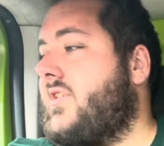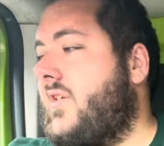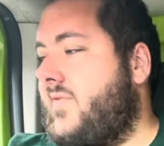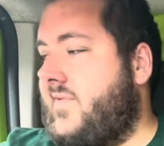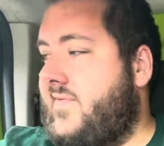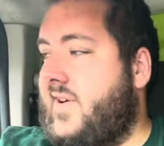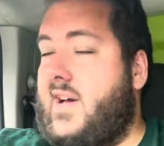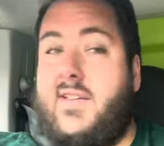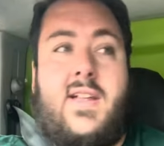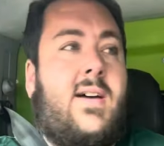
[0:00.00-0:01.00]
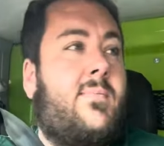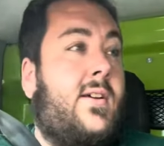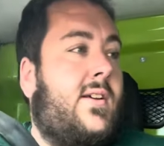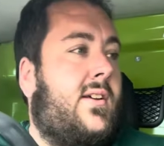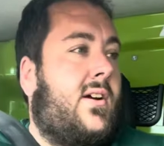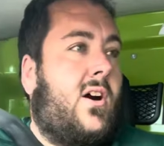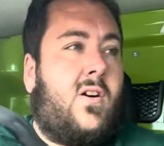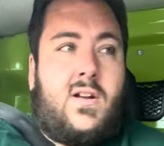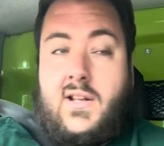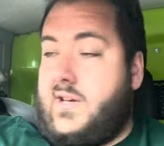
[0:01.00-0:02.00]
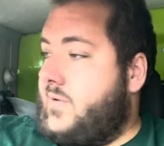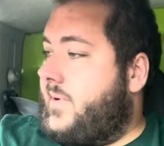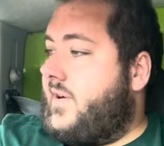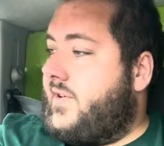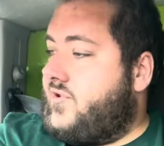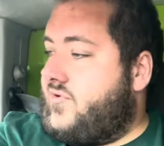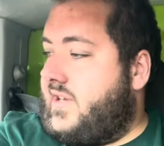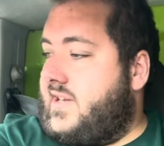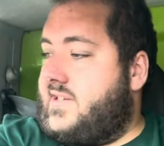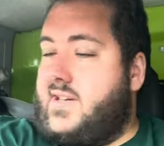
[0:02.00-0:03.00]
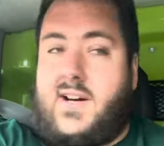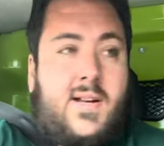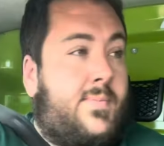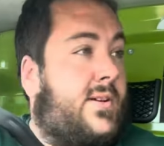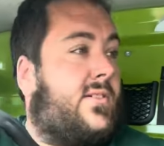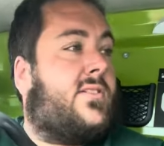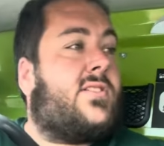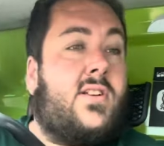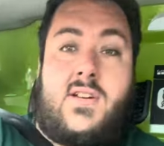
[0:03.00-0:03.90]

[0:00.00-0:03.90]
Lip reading: often find them are a little bit on the tricky side, because